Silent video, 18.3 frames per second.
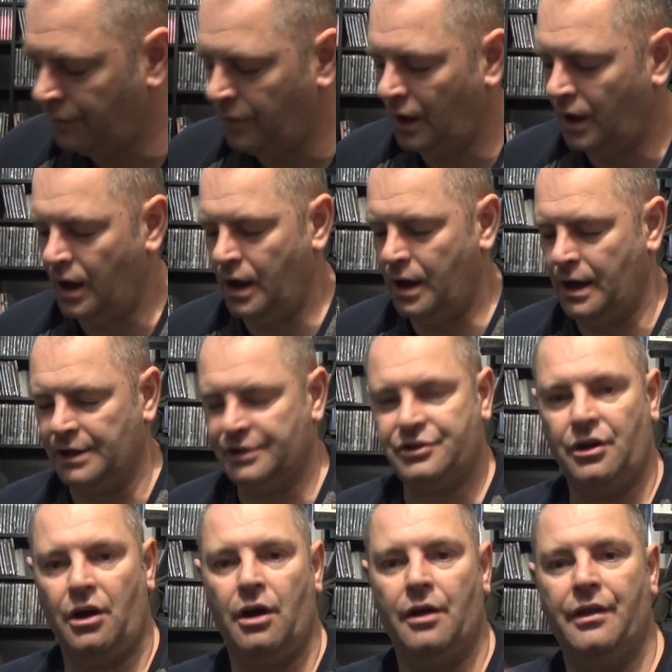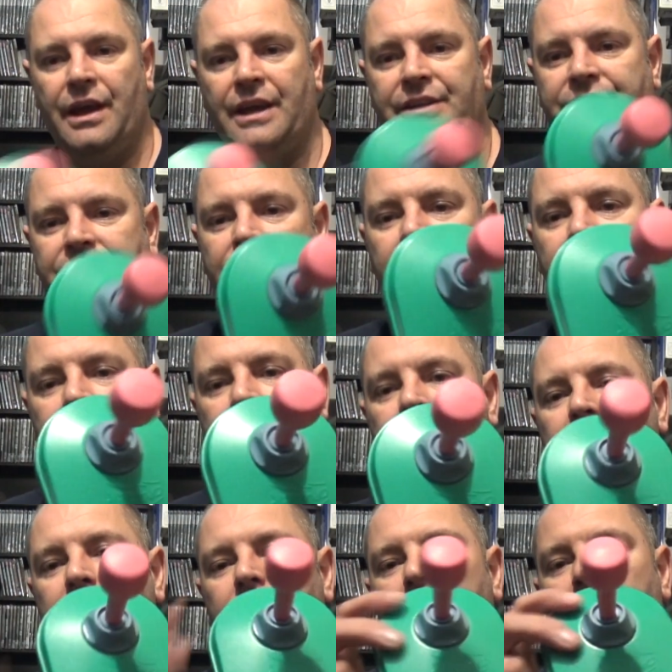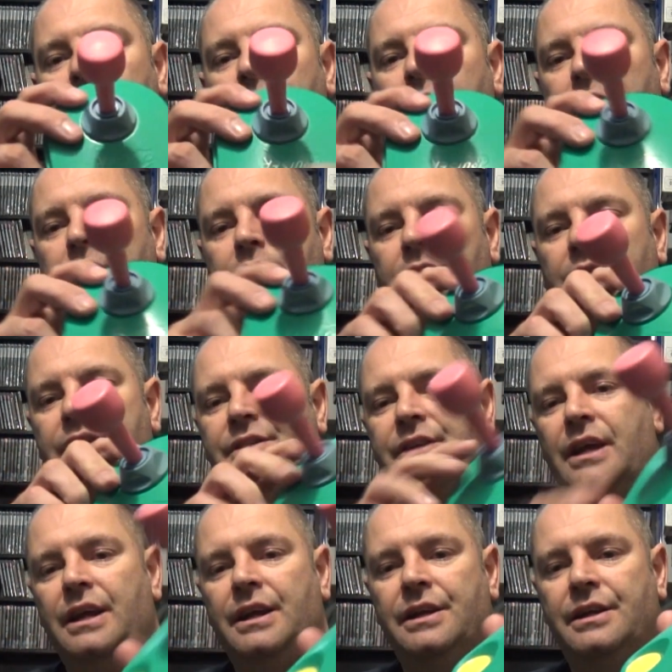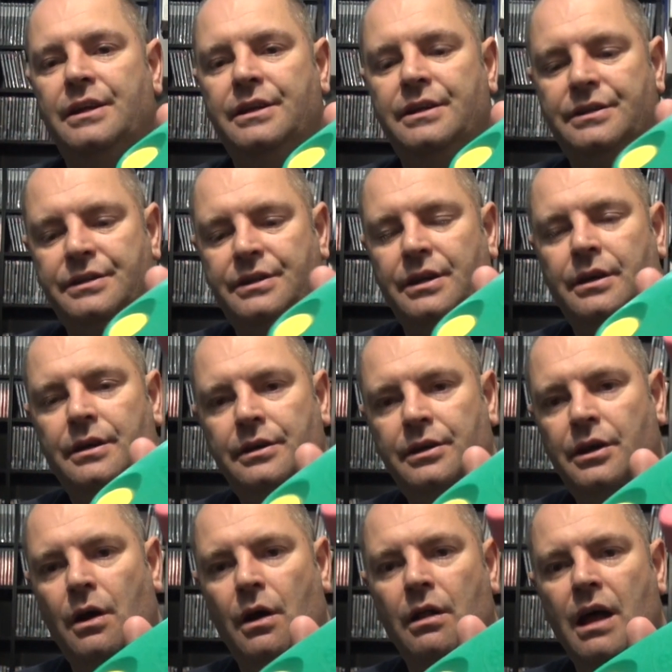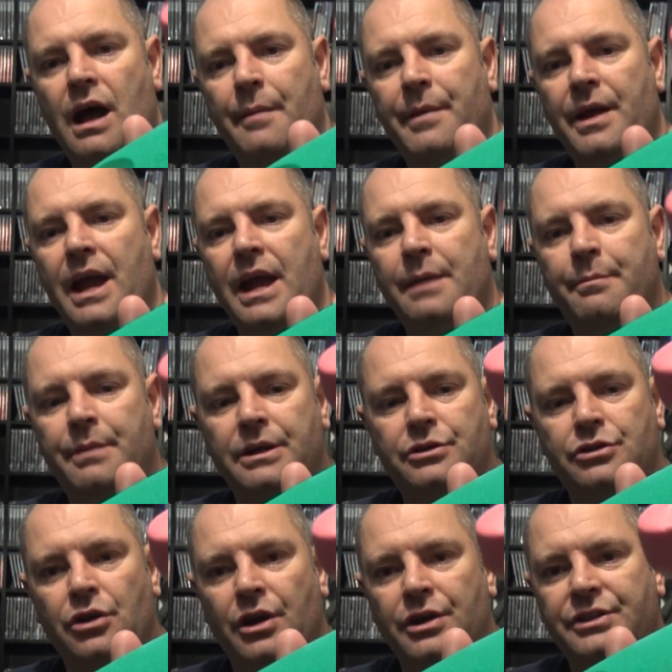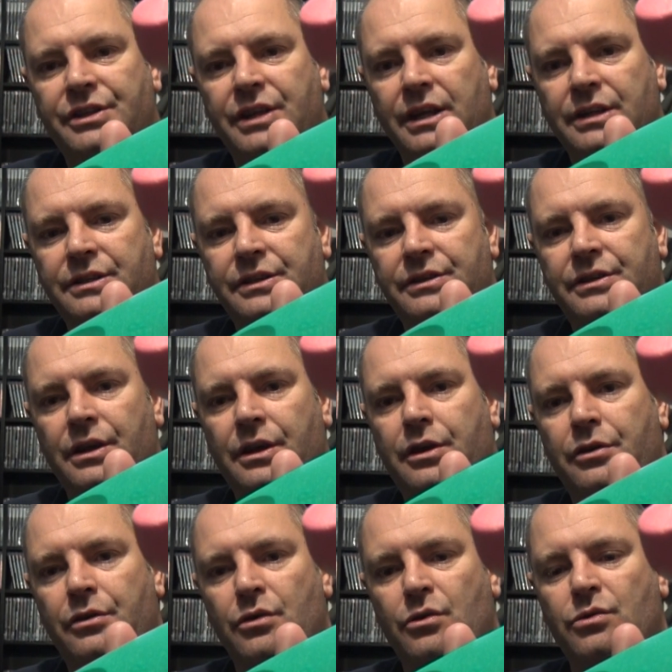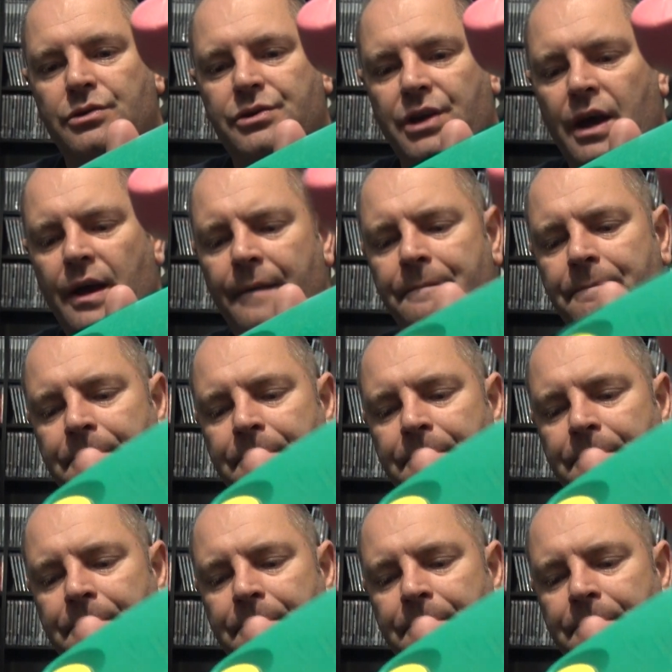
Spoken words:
I saw this. This is, you know, I like my 8-bit joysticks. This is a Cruiser.